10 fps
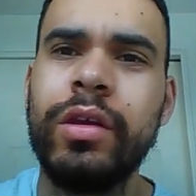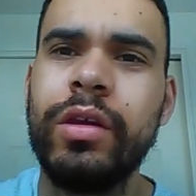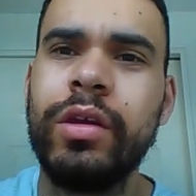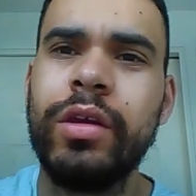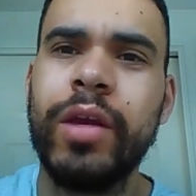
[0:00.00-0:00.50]

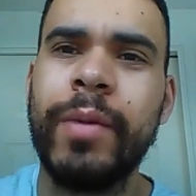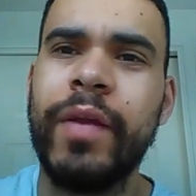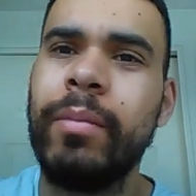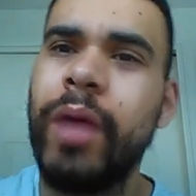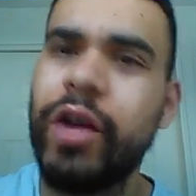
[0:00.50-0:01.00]
about their
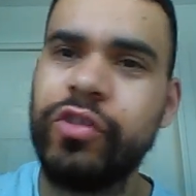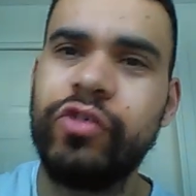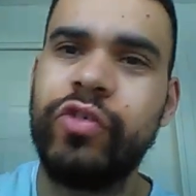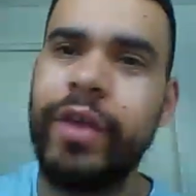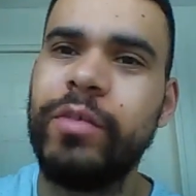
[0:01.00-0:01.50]
margin
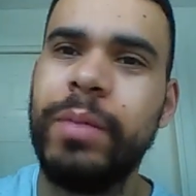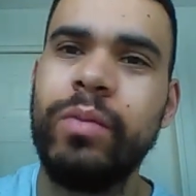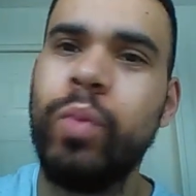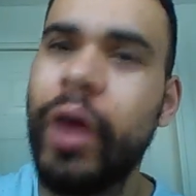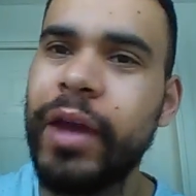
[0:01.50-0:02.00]
trades being
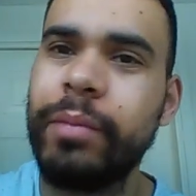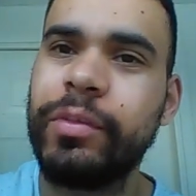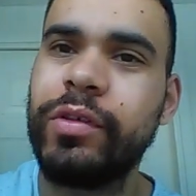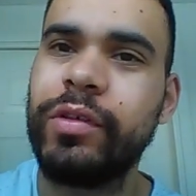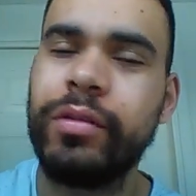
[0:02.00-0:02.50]
wiped
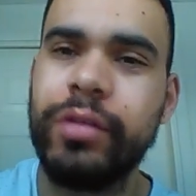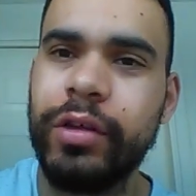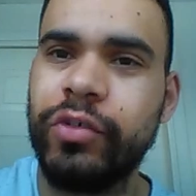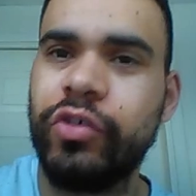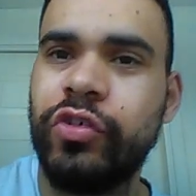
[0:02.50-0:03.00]
and
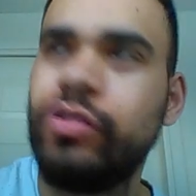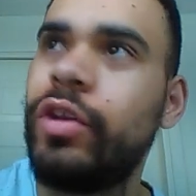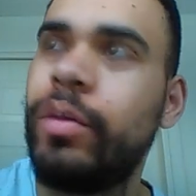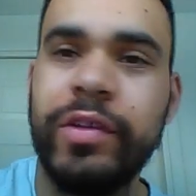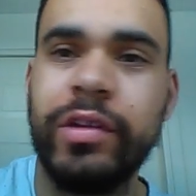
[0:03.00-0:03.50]
just, you know,
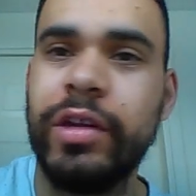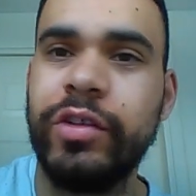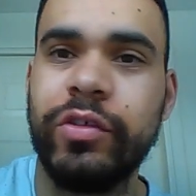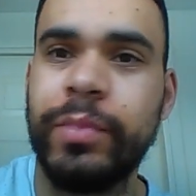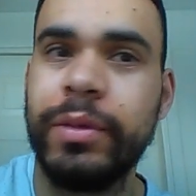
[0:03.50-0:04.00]
basically just
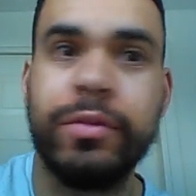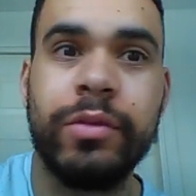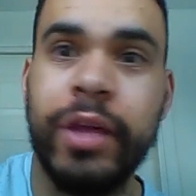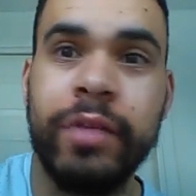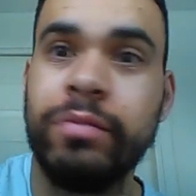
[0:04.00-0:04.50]

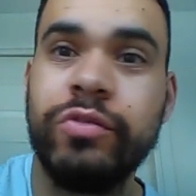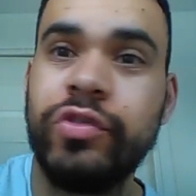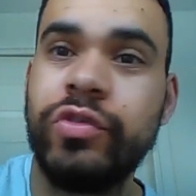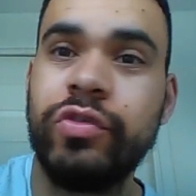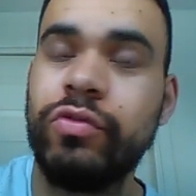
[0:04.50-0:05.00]
getting
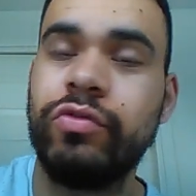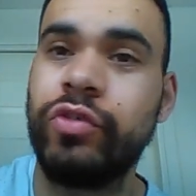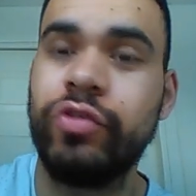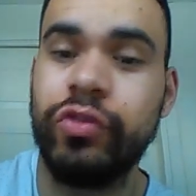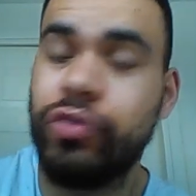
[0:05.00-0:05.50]
just
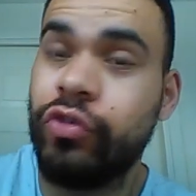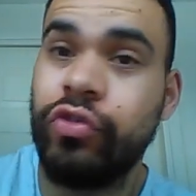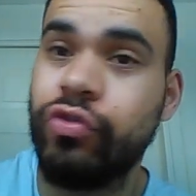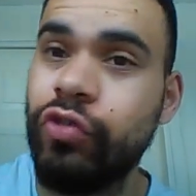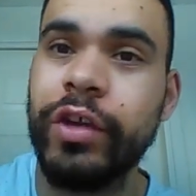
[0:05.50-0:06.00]

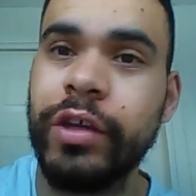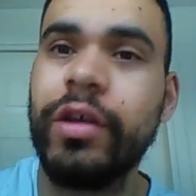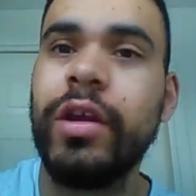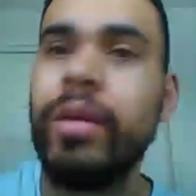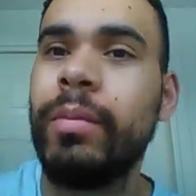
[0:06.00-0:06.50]
destroyed
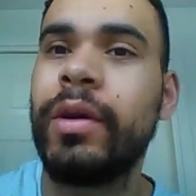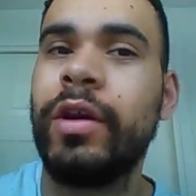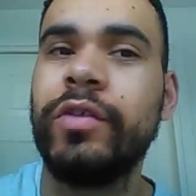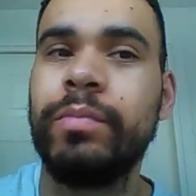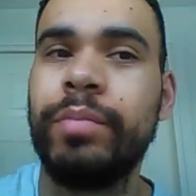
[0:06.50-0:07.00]
because
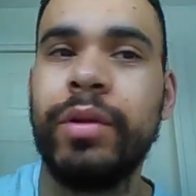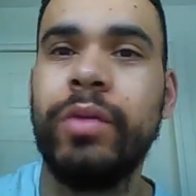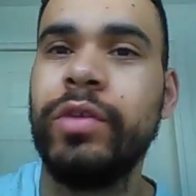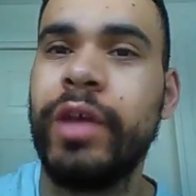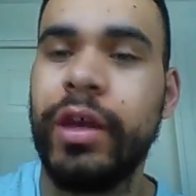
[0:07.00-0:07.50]

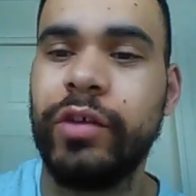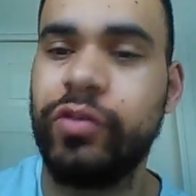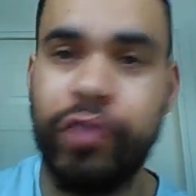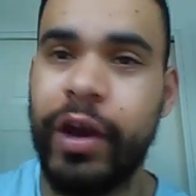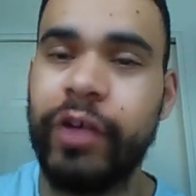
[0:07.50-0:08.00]
Poloniex just
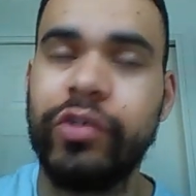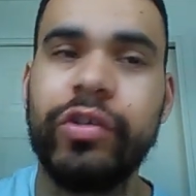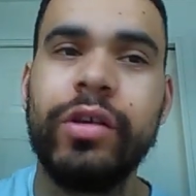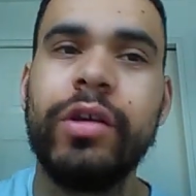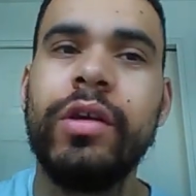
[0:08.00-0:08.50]
crashed.
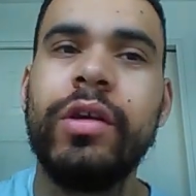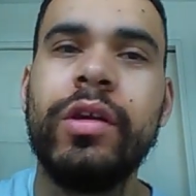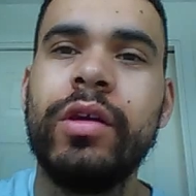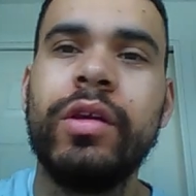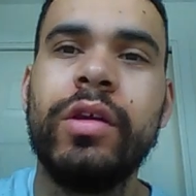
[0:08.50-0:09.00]

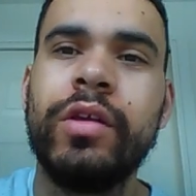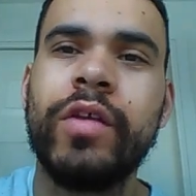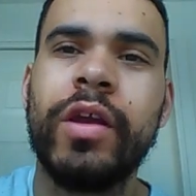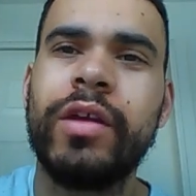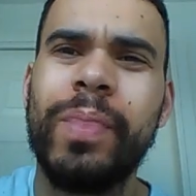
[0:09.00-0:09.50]
It's like,
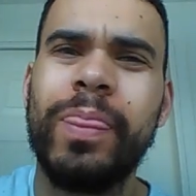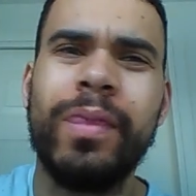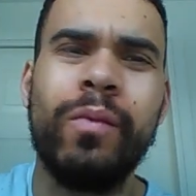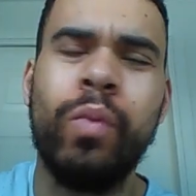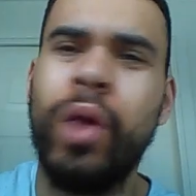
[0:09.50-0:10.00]

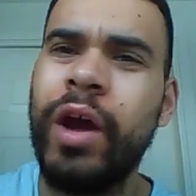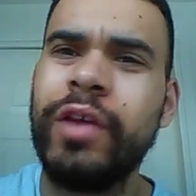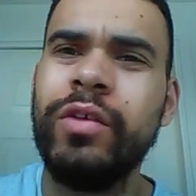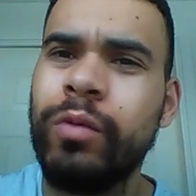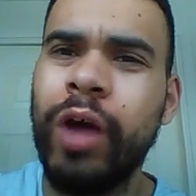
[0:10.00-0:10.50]
why are you
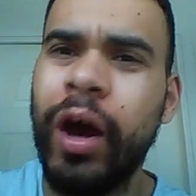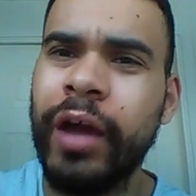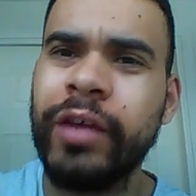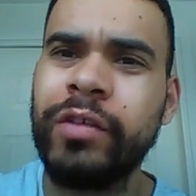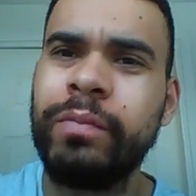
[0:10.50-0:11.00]
guys
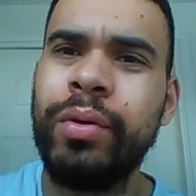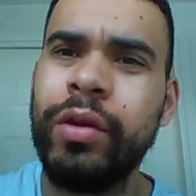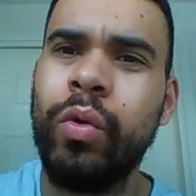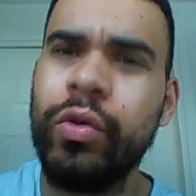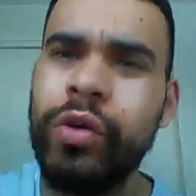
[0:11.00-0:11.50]
putting all
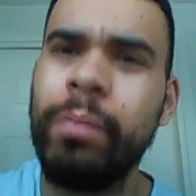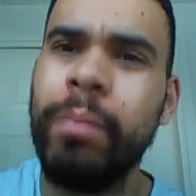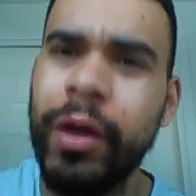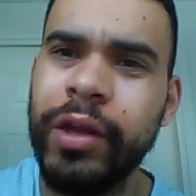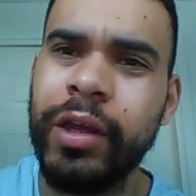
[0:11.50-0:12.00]
your
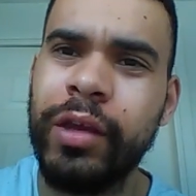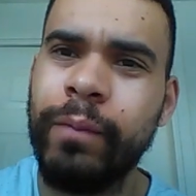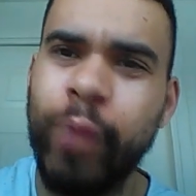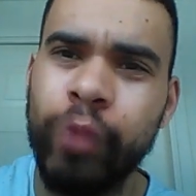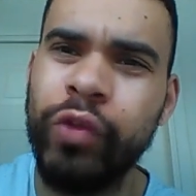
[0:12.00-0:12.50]
money
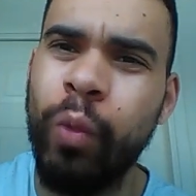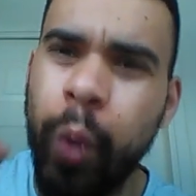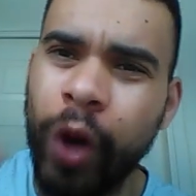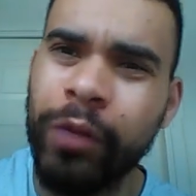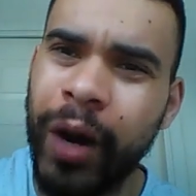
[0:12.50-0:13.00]
onto one
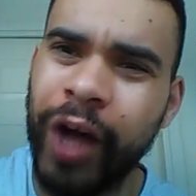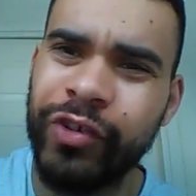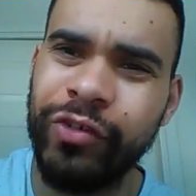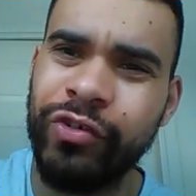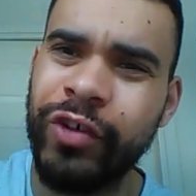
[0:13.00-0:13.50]
margin
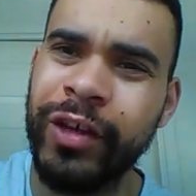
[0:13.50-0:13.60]
trade?